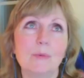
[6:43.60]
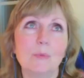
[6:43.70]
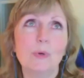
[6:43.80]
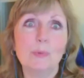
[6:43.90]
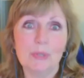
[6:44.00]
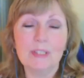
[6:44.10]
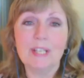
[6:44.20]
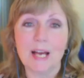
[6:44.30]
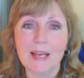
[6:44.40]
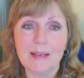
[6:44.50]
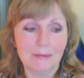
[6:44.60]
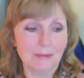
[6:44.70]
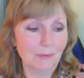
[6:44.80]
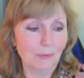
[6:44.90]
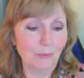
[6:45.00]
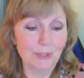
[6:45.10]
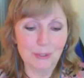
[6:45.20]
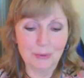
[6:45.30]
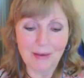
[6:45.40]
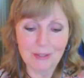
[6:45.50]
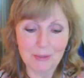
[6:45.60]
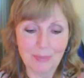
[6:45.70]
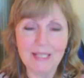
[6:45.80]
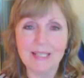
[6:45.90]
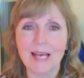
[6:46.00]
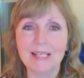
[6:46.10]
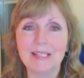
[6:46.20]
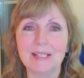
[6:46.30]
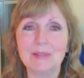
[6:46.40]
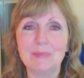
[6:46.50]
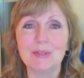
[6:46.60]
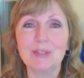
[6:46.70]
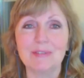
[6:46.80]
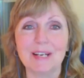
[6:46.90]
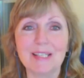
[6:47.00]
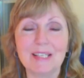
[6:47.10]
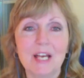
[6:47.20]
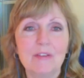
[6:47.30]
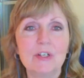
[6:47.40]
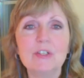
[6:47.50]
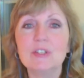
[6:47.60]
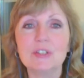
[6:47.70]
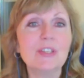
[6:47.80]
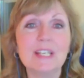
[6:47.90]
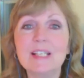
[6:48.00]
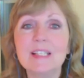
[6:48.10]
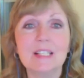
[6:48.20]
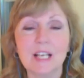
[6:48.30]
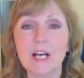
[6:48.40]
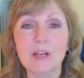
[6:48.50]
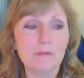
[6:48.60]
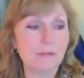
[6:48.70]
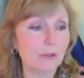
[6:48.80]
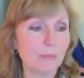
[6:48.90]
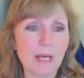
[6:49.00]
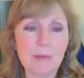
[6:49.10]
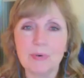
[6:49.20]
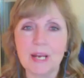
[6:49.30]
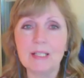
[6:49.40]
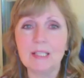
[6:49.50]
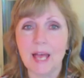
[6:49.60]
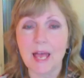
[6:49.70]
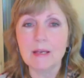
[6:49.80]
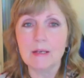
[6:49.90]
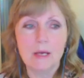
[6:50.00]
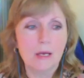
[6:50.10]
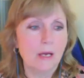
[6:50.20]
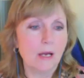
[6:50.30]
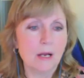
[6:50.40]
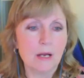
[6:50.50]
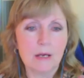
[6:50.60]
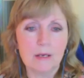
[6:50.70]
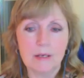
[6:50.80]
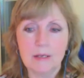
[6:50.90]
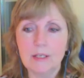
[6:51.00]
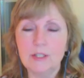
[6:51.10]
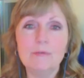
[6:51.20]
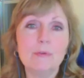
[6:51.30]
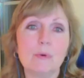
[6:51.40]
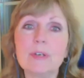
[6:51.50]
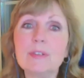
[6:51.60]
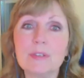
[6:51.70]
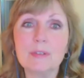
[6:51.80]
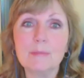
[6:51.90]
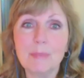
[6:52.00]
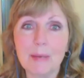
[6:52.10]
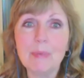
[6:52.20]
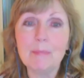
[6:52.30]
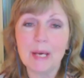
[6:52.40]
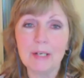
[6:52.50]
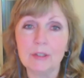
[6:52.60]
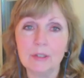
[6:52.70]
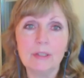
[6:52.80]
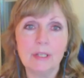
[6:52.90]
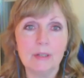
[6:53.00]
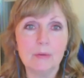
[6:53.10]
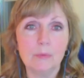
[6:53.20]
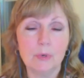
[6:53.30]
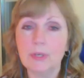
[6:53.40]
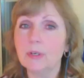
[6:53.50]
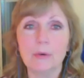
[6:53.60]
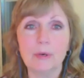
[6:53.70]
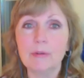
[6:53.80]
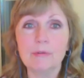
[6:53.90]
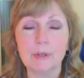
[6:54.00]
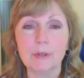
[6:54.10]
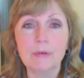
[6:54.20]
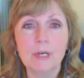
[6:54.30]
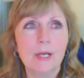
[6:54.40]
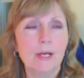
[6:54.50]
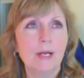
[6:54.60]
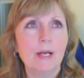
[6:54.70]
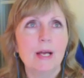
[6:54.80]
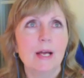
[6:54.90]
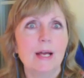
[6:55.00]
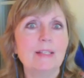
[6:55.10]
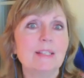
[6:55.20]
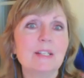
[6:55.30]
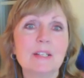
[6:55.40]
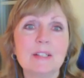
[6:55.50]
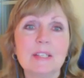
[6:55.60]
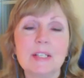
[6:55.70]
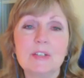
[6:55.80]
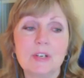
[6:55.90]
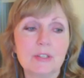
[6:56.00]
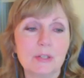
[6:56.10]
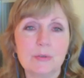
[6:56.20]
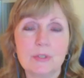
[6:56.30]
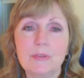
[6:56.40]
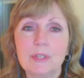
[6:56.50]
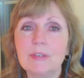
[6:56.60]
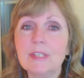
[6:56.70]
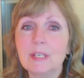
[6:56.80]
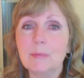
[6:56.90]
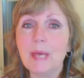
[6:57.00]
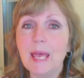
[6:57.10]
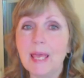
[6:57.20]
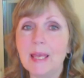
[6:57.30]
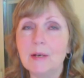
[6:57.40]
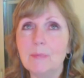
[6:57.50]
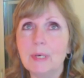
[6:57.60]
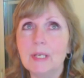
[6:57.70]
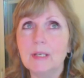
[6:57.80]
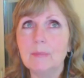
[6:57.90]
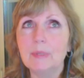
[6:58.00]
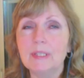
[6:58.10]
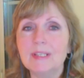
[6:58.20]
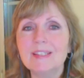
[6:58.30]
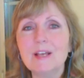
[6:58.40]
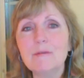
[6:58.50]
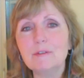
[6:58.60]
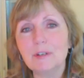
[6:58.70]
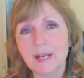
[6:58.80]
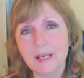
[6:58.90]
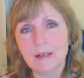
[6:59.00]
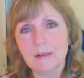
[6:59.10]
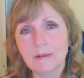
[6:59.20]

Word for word: We will die. We do have to pay taxes, most of yeah. us. There's yes. certain things in life. You might break a leg. Uh, a divorce might be better than what you're going through, etc., etc. So, so there is some pain, but but the suffering.